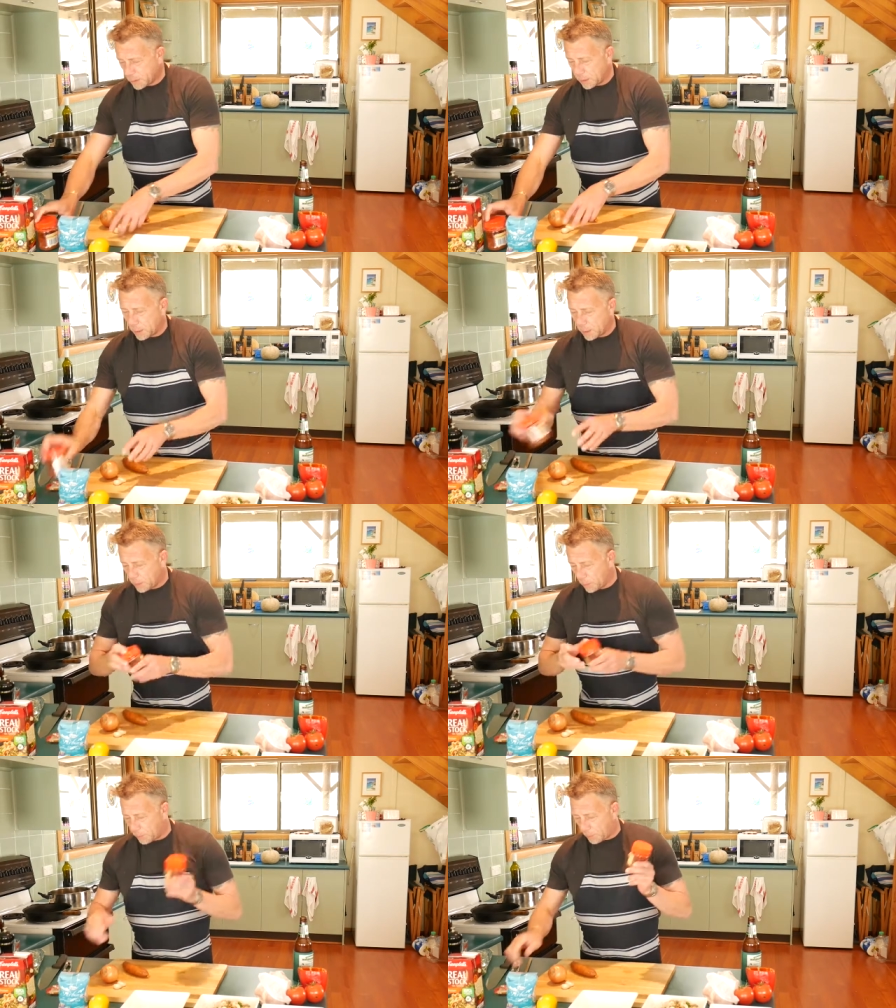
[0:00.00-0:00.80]
so, and
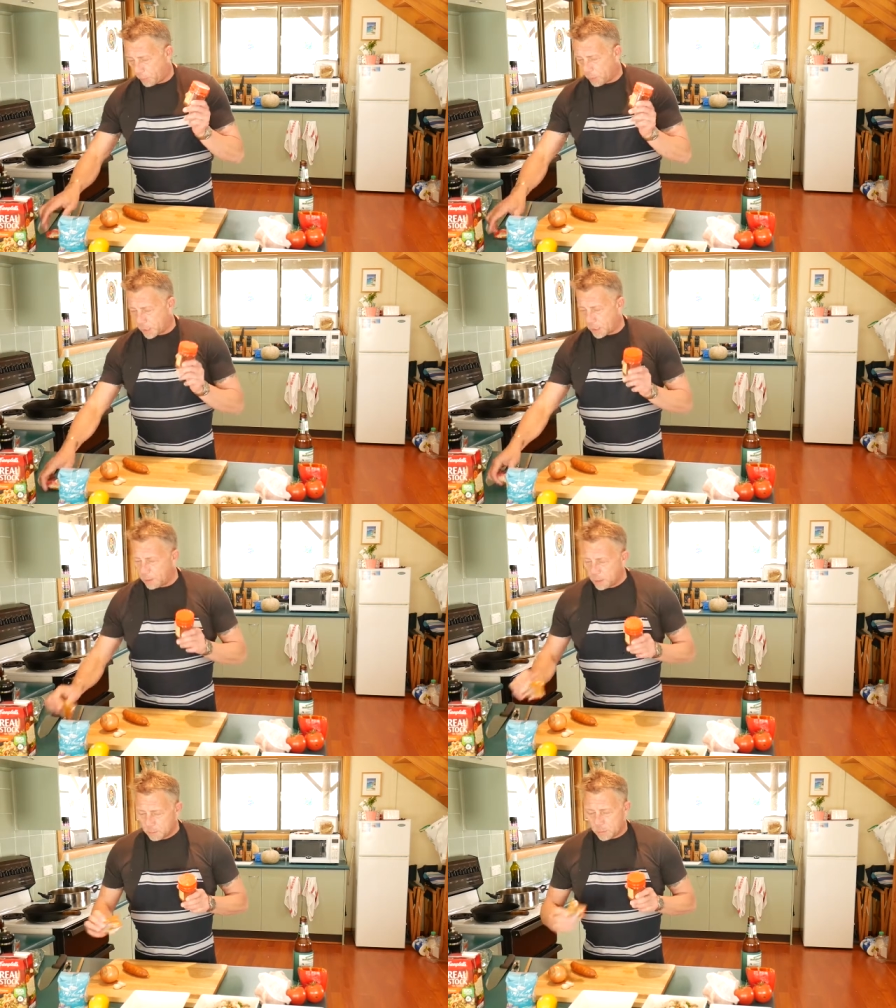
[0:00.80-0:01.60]
we've got
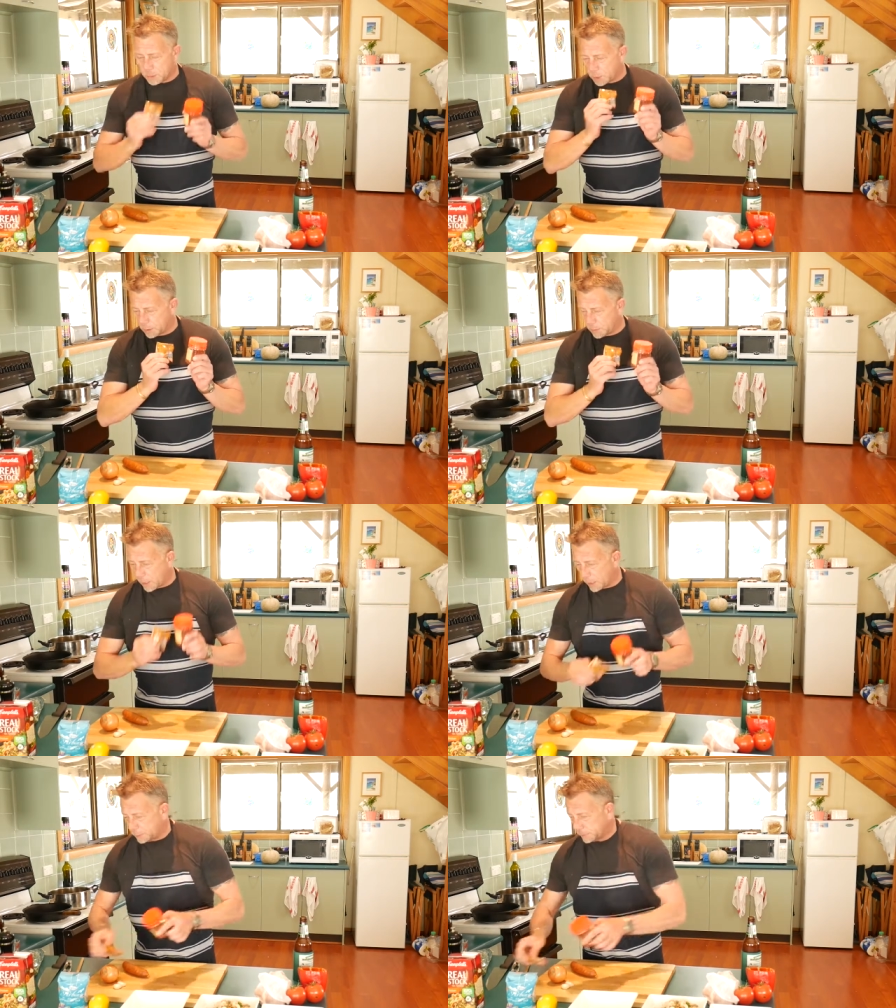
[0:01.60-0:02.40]
paprika, bit of chili
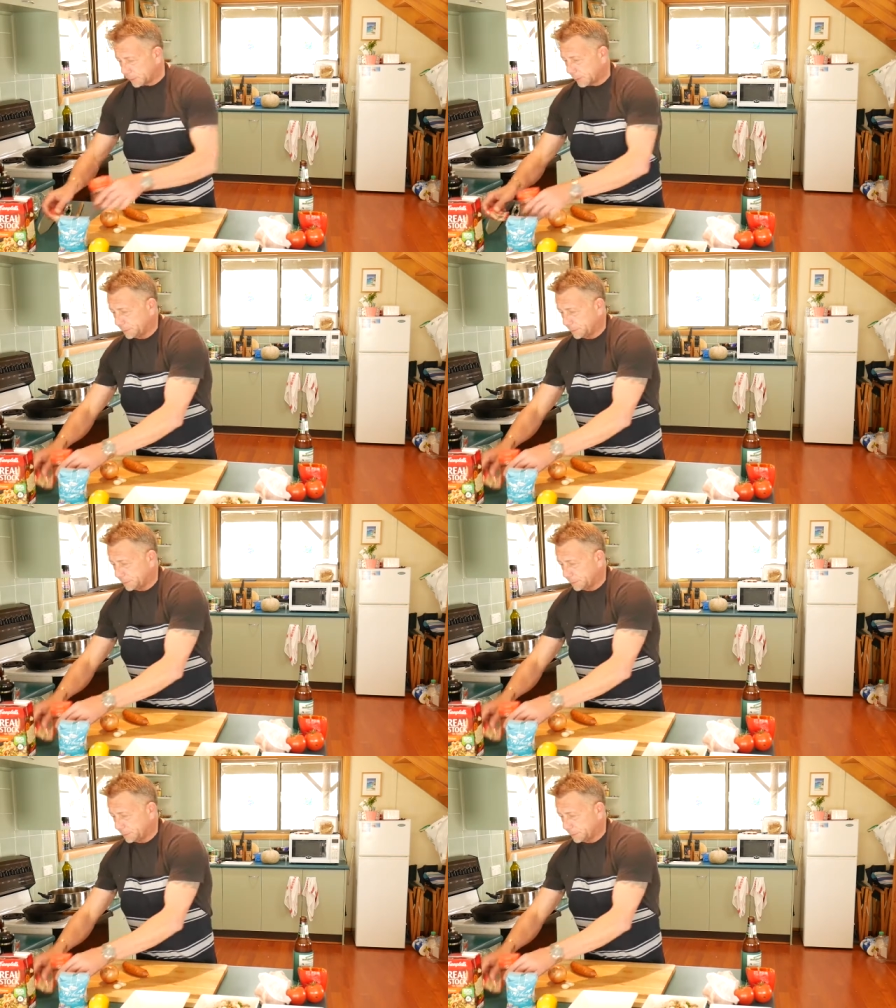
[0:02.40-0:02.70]
powder, right?